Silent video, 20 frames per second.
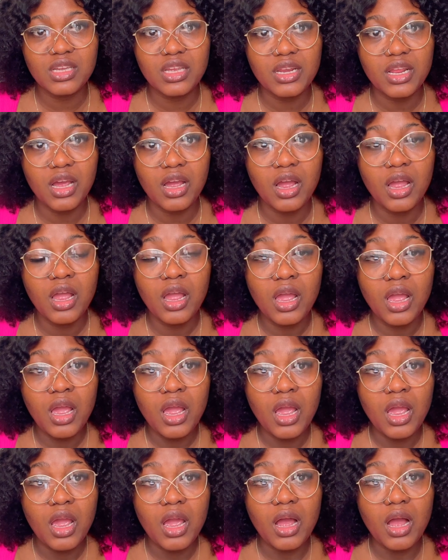say that
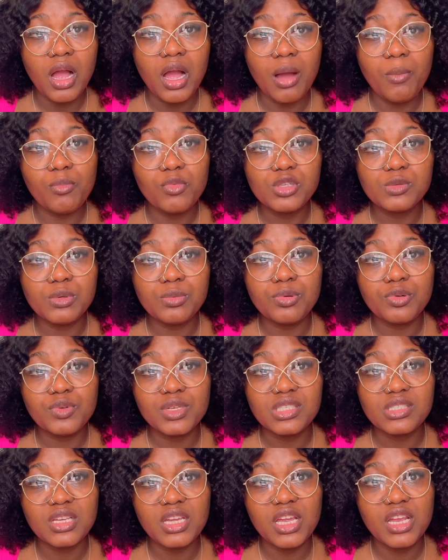most people will
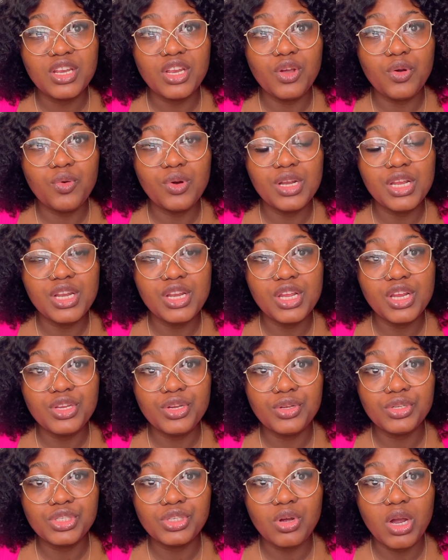say they only need
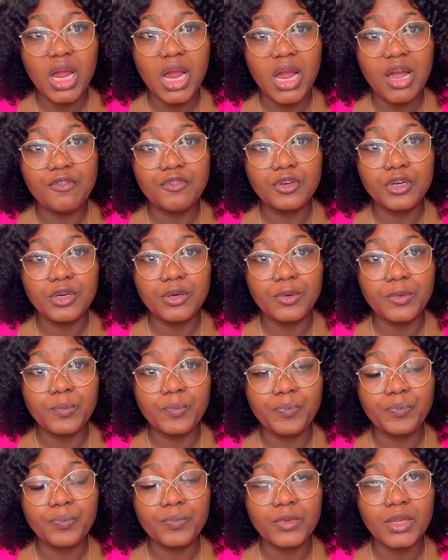you to have
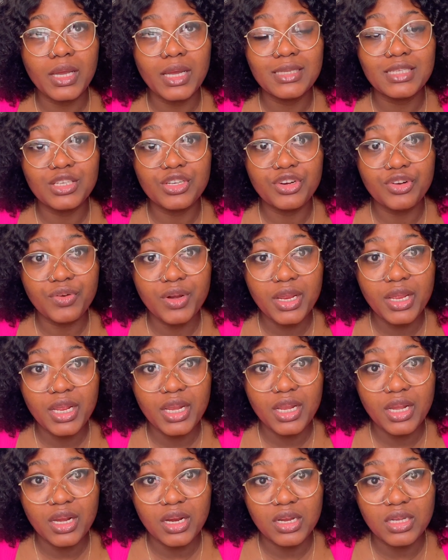a degree
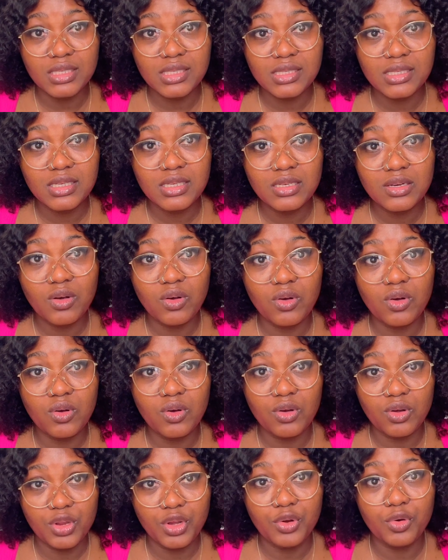in nursing,
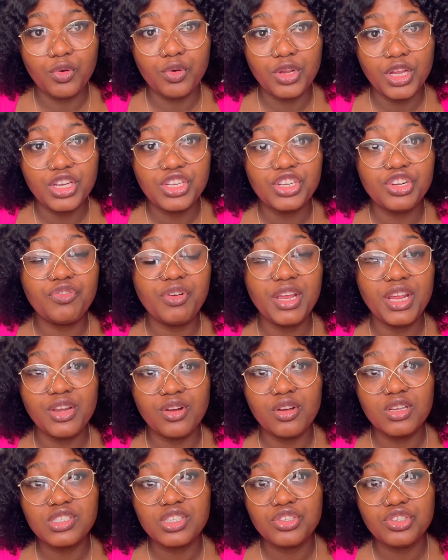or a degree in
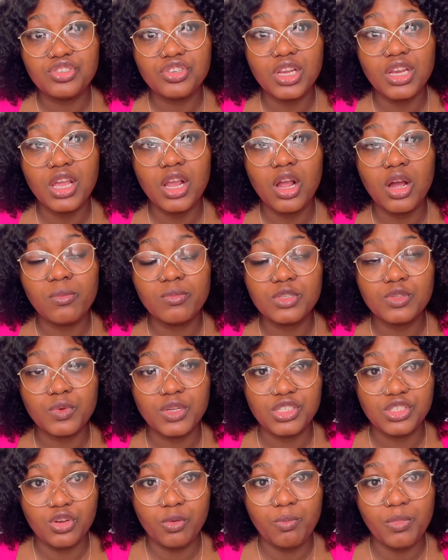nursing usually comes
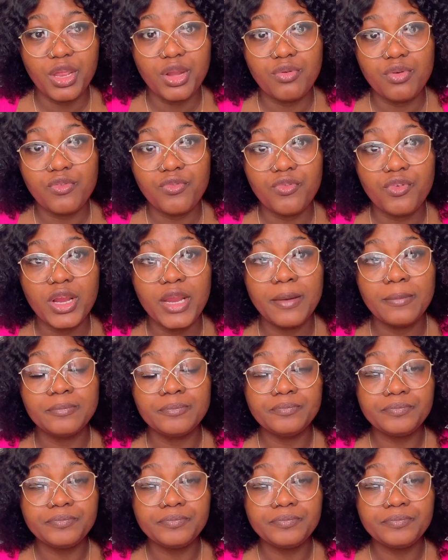with your midwifery.